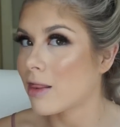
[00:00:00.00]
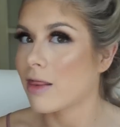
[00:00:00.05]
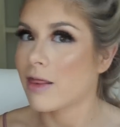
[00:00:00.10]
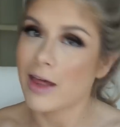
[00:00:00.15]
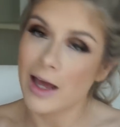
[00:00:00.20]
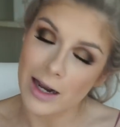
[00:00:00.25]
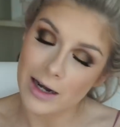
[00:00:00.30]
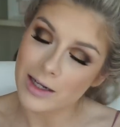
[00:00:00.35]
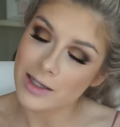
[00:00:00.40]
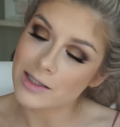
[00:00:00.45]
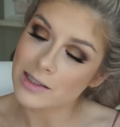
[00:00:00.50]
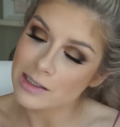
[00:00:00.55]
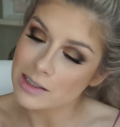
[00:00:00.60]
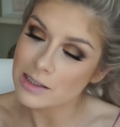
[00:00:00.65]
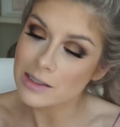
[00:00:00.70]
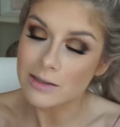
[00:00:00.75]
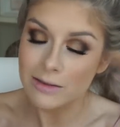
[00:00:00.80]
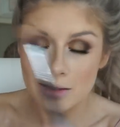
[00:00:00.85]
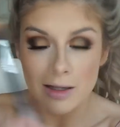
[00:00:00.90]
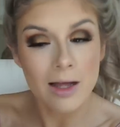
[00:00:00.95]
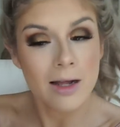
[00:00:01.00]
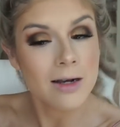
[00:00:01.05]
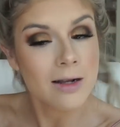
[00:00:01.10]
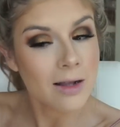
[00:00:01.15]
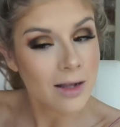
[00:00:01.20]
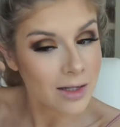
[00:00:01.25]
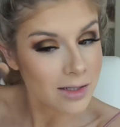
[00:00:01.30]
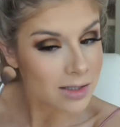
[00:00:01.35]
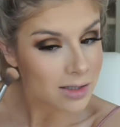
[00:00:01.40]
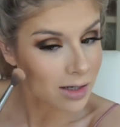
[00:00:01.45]
that's
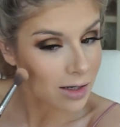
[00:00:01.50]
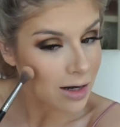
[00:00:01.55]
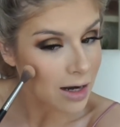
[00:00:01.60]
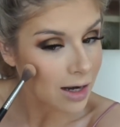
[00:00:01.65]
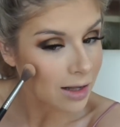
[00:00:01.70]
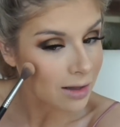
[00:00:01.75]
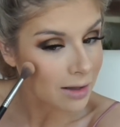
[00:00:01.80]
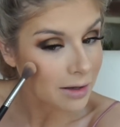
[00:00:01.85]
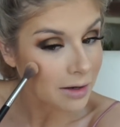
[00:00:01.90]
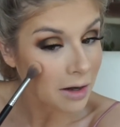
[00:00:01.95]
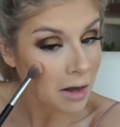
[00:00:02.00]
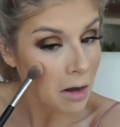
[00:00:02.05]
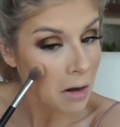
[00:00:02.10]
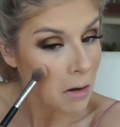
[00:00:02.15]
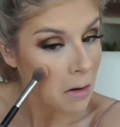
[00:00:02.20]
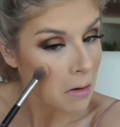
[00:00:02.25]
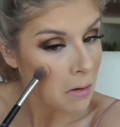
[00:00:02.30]
a good highlight.